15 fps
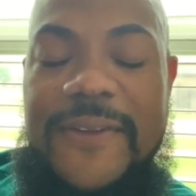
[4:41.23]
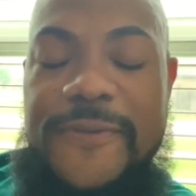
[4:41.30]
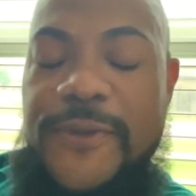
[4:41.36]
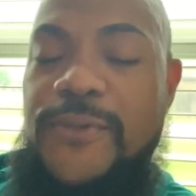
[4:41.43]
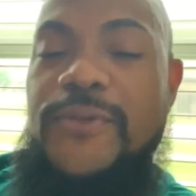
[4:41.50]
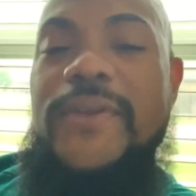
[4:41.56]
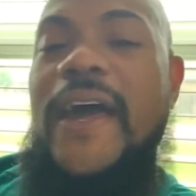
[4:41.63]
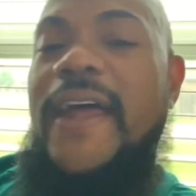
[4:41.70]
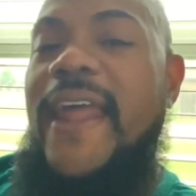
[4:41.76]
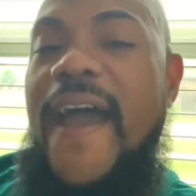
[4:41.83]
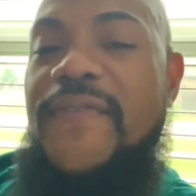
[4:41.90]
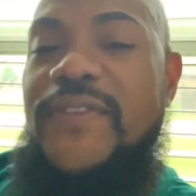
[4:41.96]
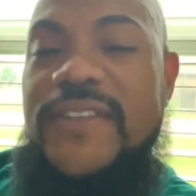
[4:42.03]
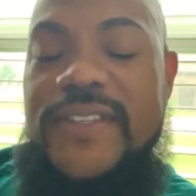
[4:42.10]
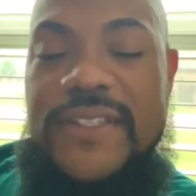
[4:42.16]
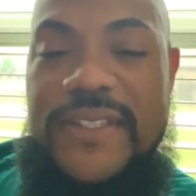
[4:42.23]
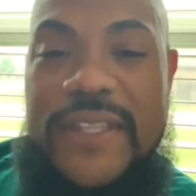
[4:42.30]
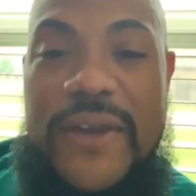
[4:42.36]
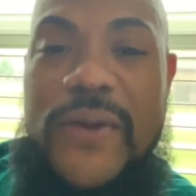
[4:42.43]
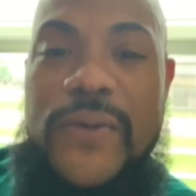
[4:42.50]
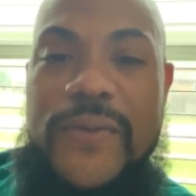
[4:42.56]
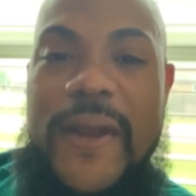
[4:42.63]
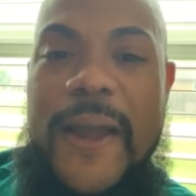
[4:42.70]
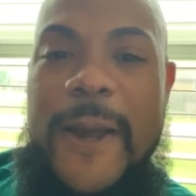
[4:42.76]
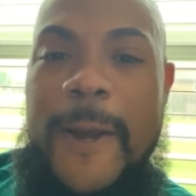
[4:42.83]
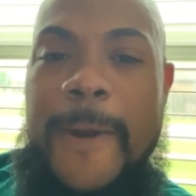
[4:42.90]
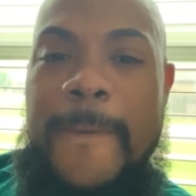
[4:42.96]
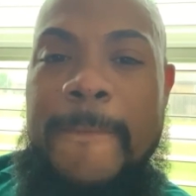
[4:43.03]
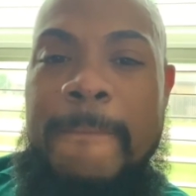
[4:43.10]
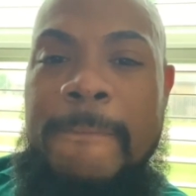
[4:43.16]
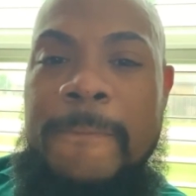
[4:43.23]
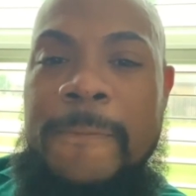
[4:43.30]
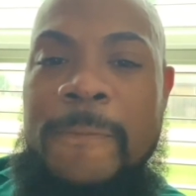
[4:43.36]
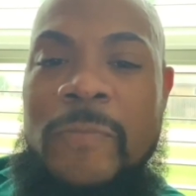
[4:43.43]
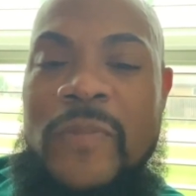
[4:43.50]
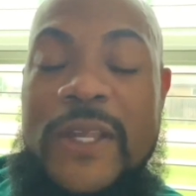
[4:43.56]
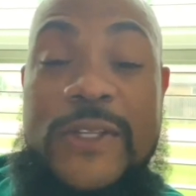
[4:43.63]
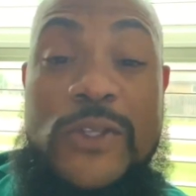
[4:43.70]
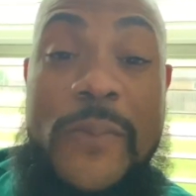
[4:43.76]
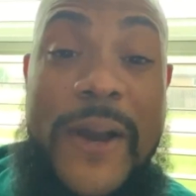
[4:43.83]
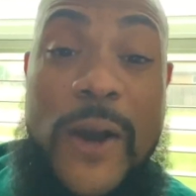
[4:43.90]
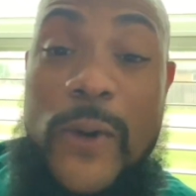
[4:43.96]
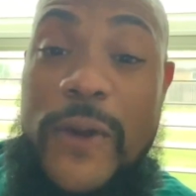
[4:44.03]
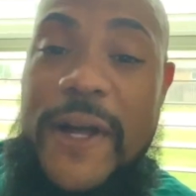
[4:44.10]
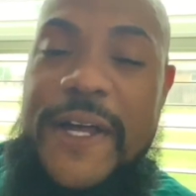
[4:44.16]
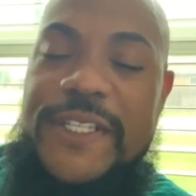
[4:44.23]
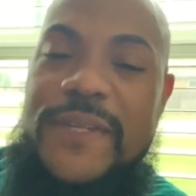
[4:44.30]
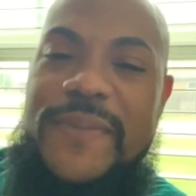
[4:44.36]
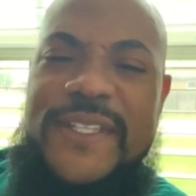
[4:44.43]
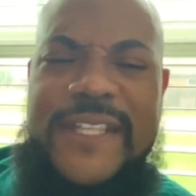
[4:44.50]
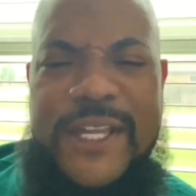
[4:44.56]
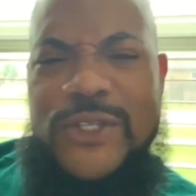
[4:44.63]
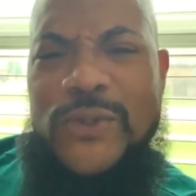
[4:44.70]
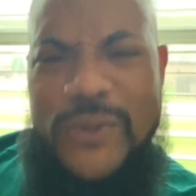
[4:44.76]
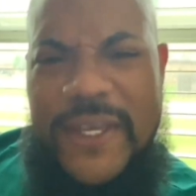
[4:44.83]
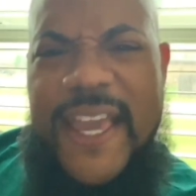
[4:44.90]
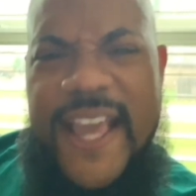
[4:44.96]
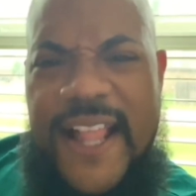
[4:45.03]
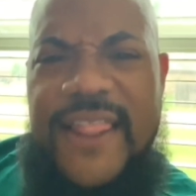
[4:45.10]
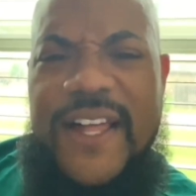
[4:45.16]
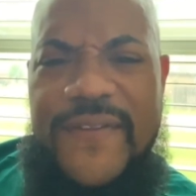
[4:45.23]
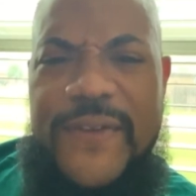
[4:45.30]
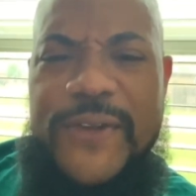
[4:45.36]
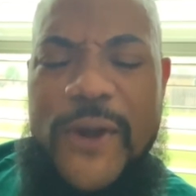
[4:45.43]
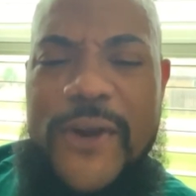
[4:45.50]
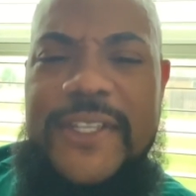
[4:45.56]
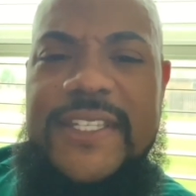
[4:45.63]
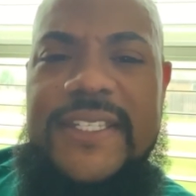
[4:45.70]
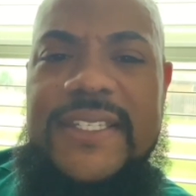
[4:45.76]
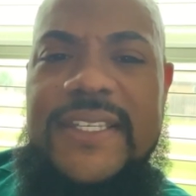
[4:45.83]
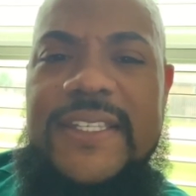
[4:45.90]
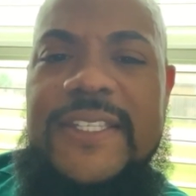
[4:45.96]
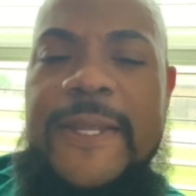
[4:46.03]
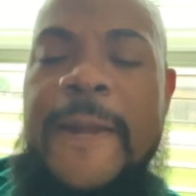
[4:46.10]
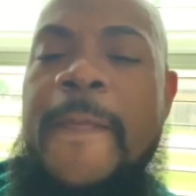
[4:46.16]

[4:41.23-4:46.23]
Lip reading: You do not have to stick around. And so my whole concept is that you can love a narcissist,